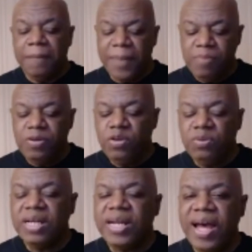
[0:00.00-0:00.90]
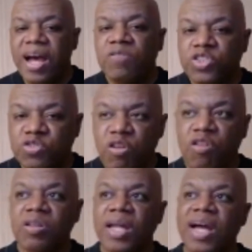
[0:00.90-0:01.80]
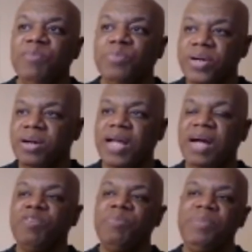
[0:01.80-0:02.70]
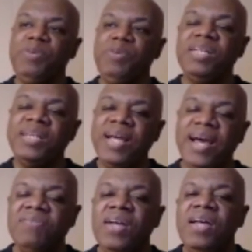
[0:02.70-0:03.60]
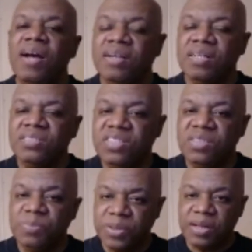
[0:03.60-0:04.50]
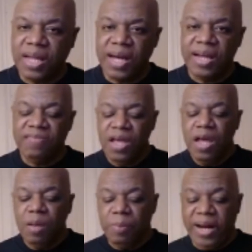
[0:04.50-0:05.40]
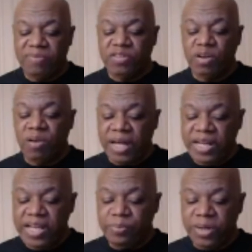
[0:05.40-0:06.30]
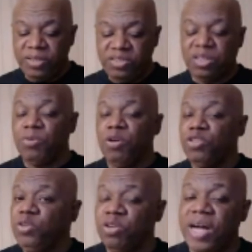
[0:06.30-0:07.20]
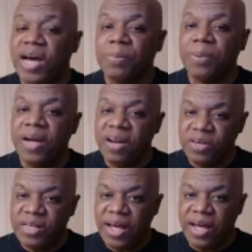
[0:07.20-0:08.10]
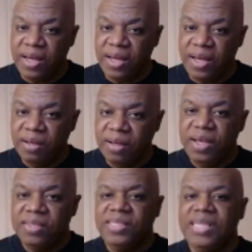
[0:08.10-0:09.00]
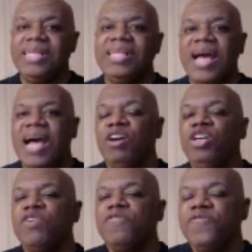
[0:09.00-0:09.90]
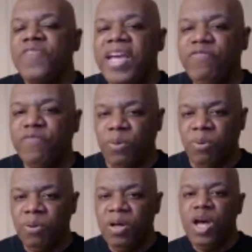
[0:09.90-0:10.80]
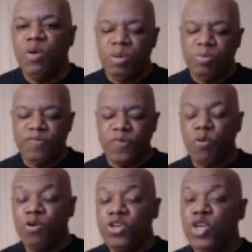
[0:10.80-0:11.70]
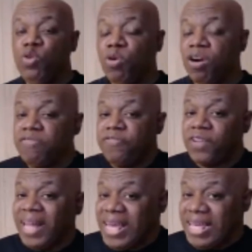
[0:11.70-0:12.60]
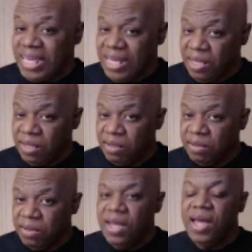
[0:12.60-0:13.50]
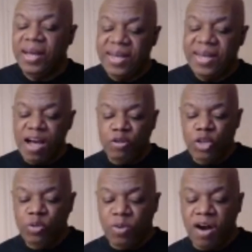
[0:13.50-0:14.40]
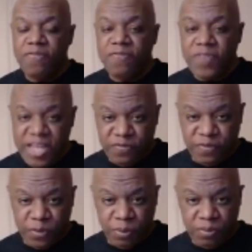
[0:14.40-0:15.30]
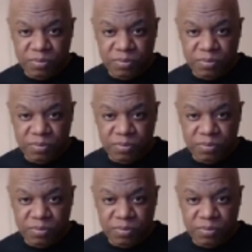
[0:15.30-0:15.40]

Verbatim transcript: Maybe you didn't have a strong life, prayer life, or maybe you didn't have a consistent prayer life. But after all that heat and pressure come on, you learn how to pray every day. See, now you're faithful, where before you were flaky, now you are faithful.